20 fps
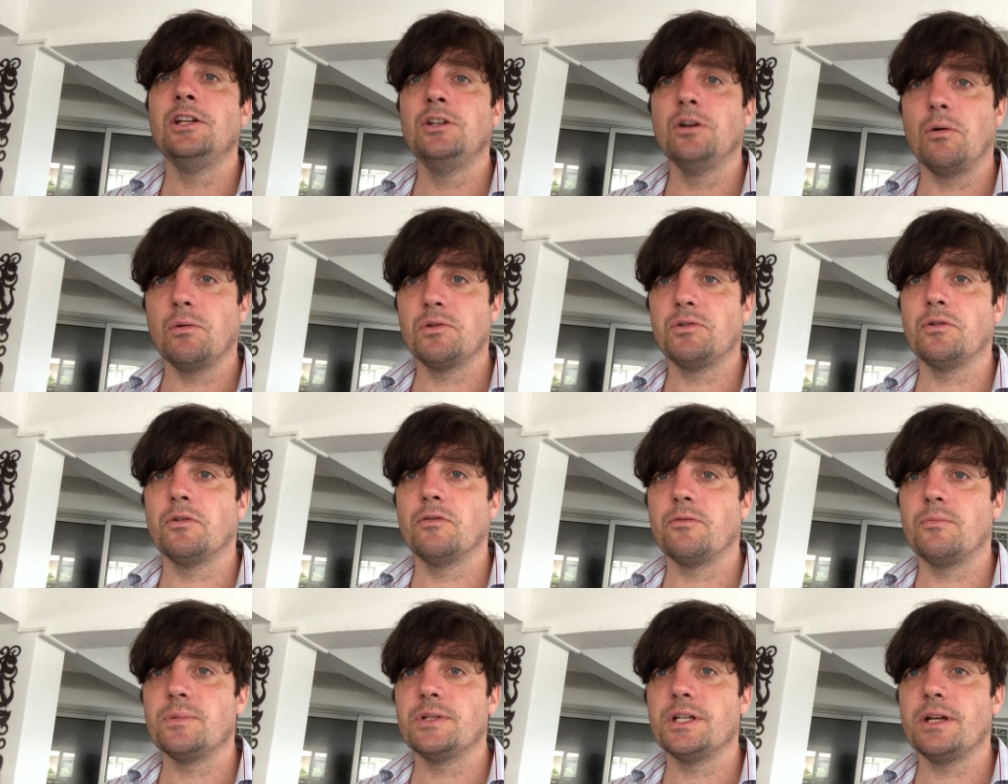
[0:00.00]
not
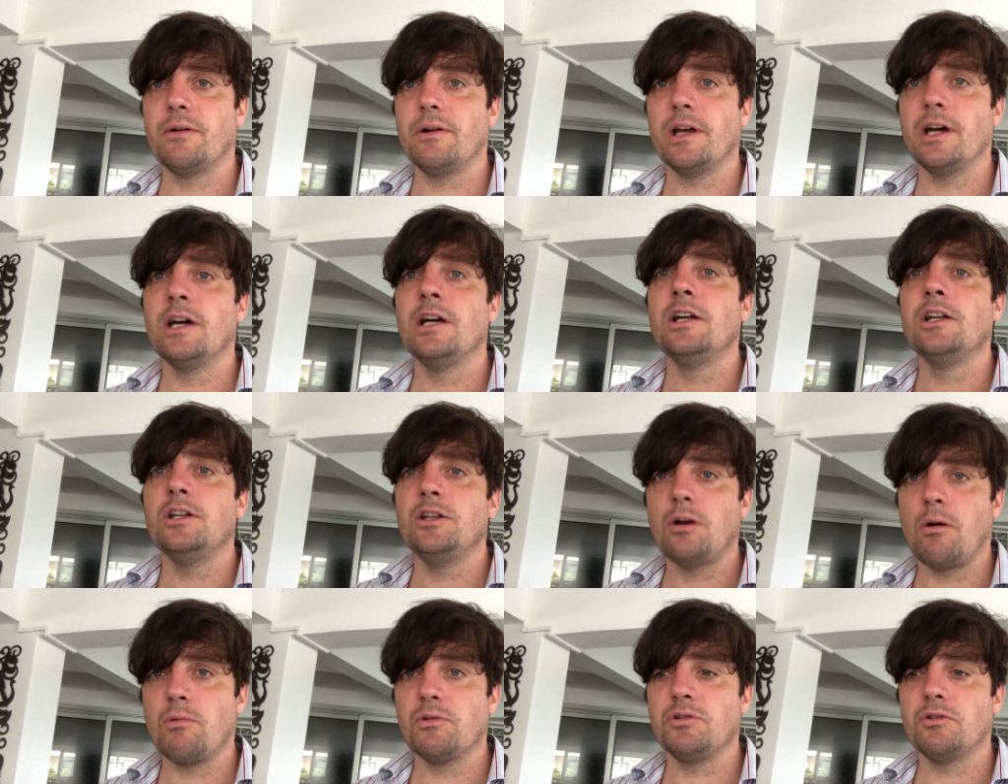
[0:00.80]
withdrawn from Syria,
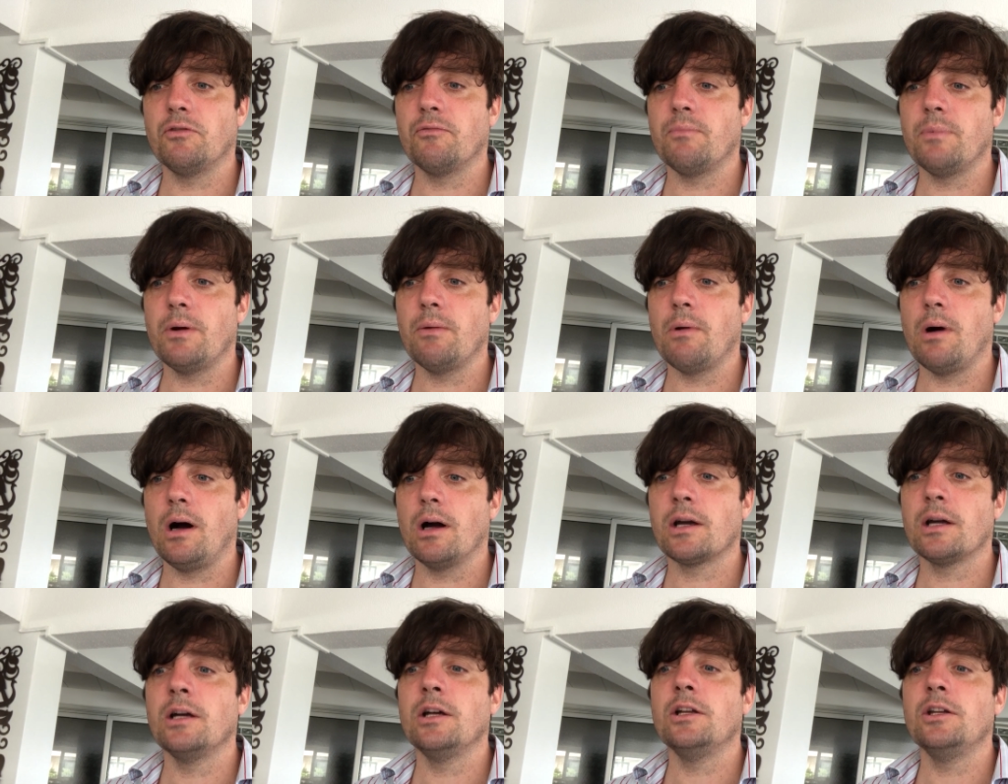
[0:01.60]
not withdrawn from
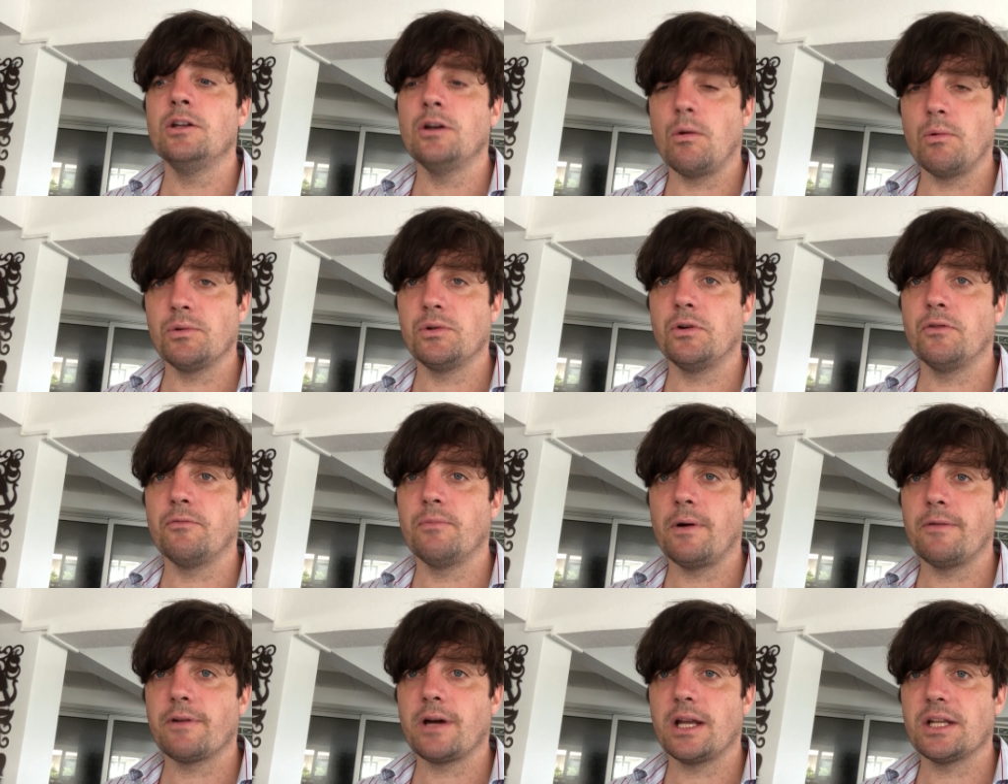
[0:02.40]
Iraq, not withdrawing
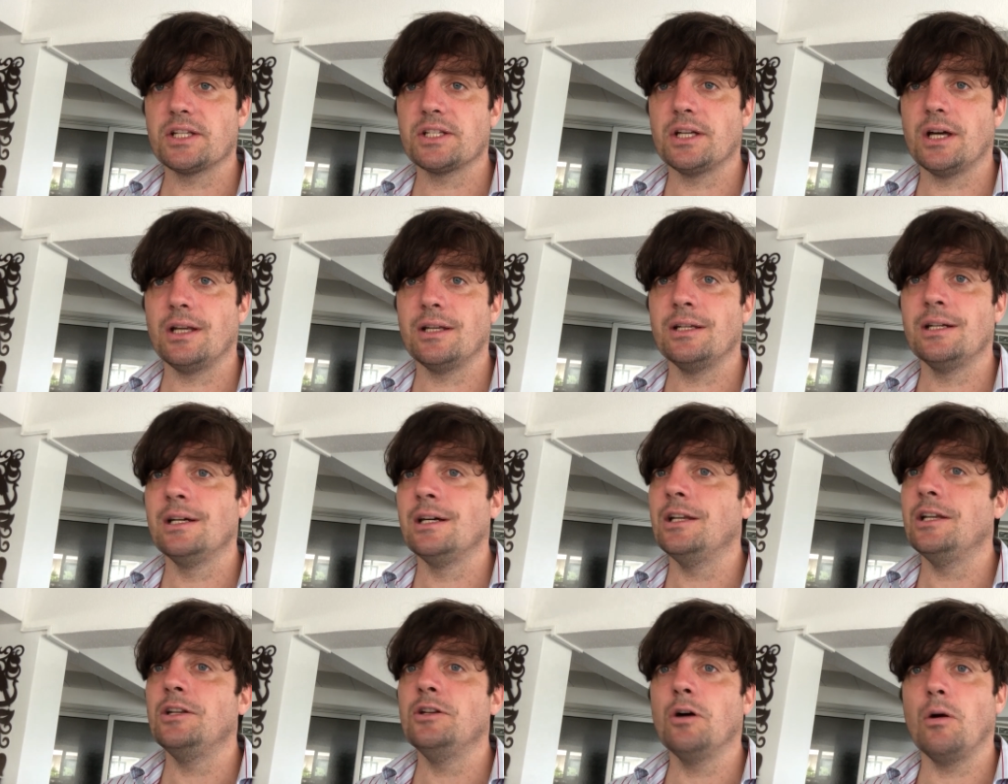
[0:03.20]
from Afghanistan,
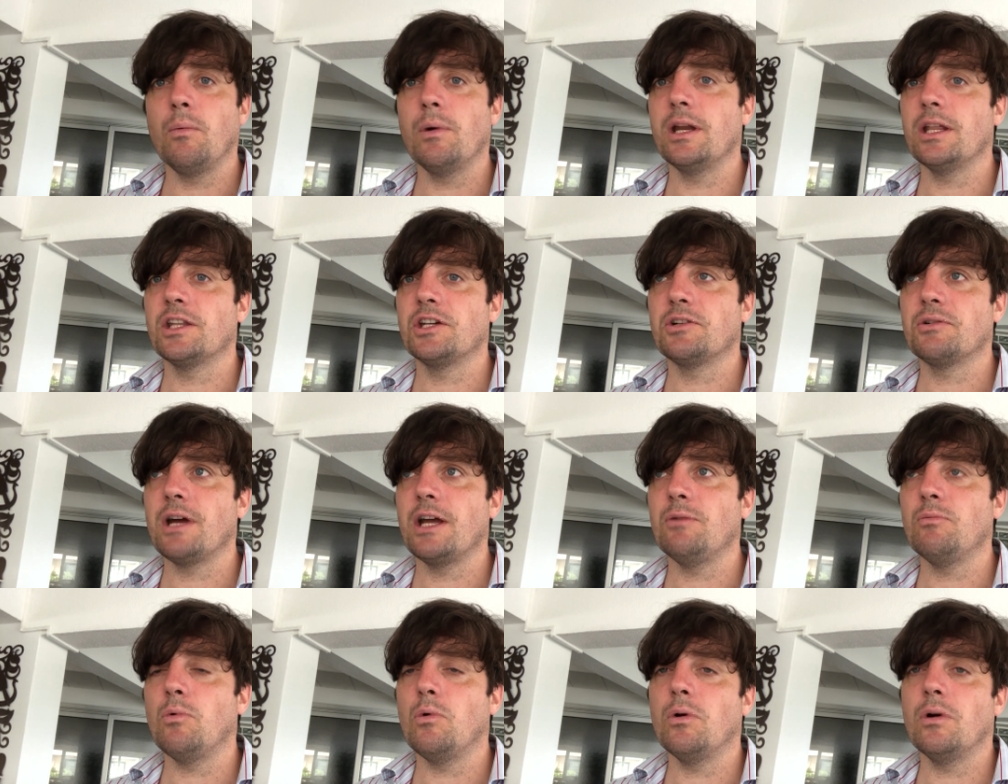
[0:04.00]
not winning the
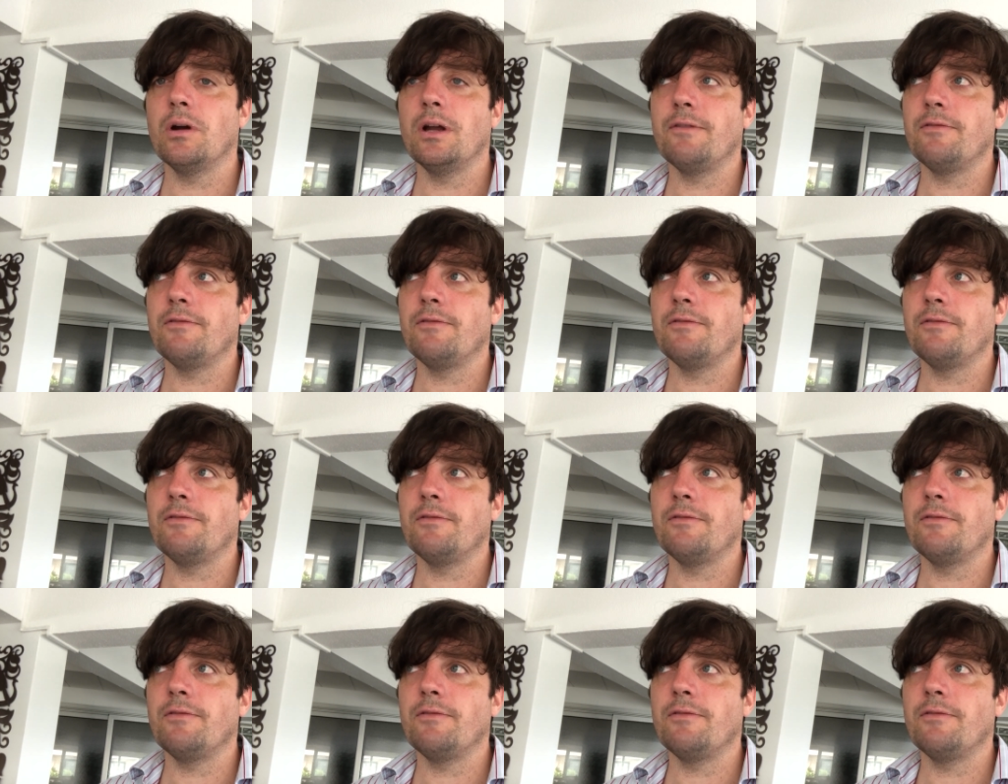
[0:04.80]
trade war.